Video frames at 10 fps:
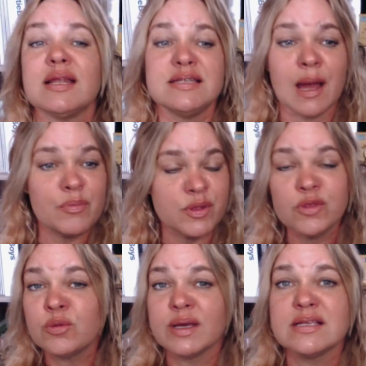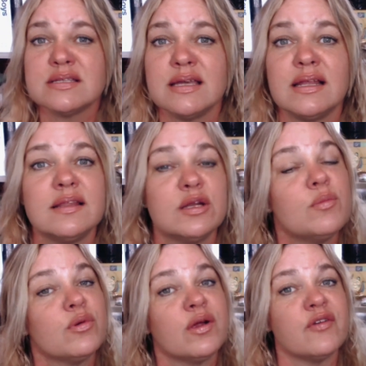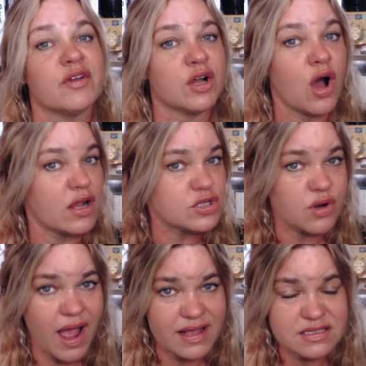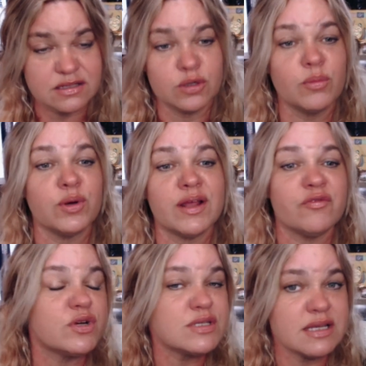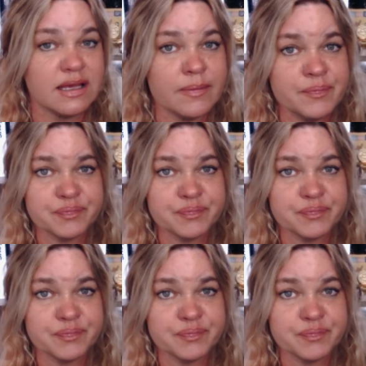depth in the Riesling, a little more of a contrast, a little more diversity,